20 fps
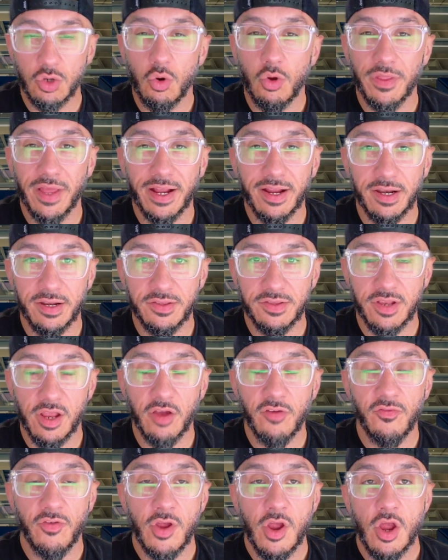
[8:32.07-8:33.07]
all that kind of
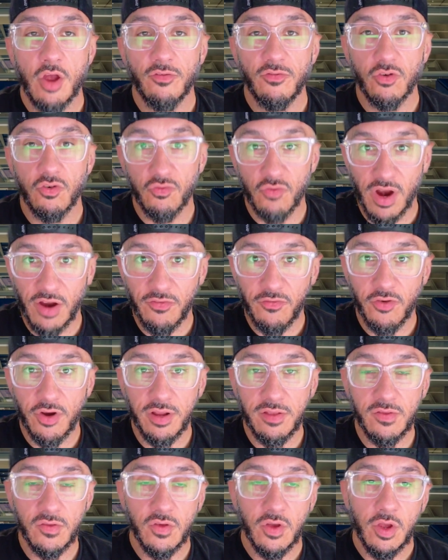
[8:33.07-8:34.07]
stuff for
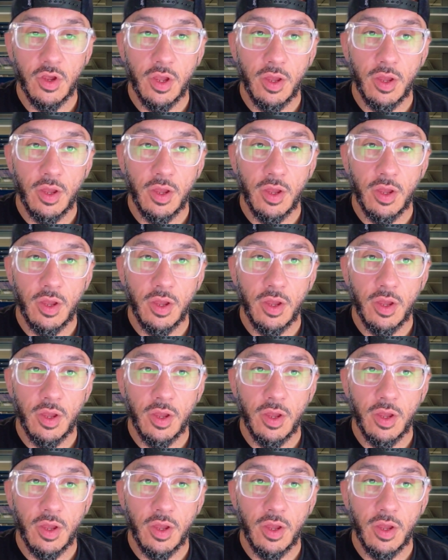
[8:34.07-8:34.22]
reference.